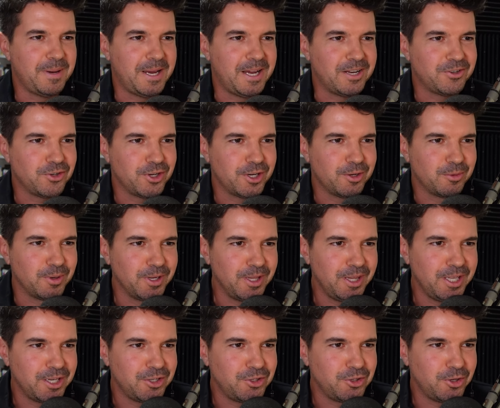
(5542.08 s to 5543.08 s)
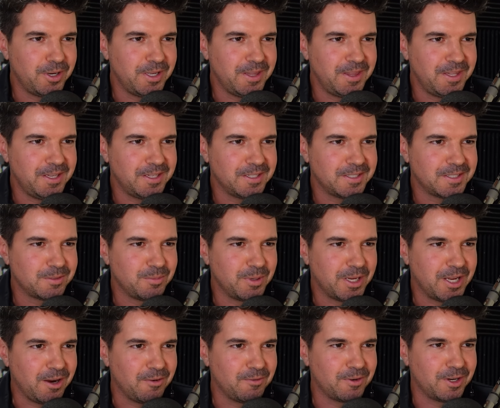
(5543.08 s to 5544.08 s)
Patrick, really enjoyed this. We
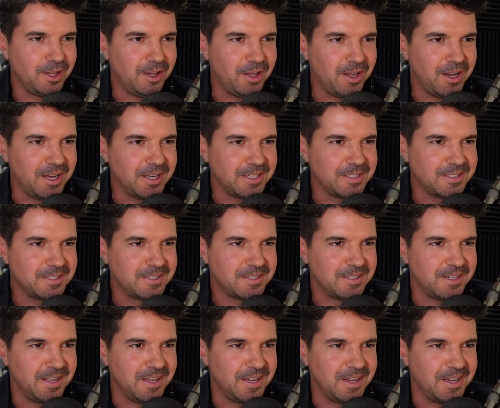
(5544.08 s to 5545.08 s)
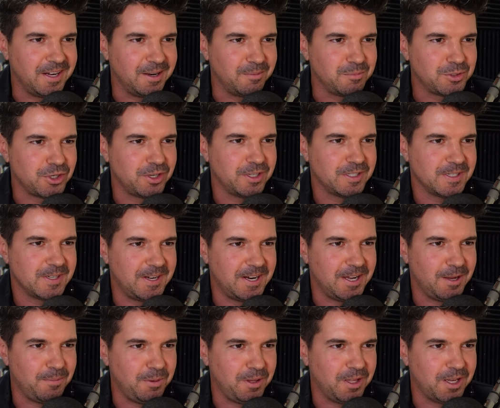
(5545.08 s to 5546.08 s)
covered a lot, and I'm sure it's going to
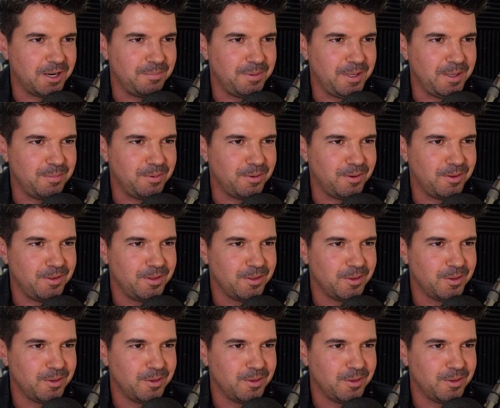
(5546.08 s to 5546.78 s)
help a lot of people.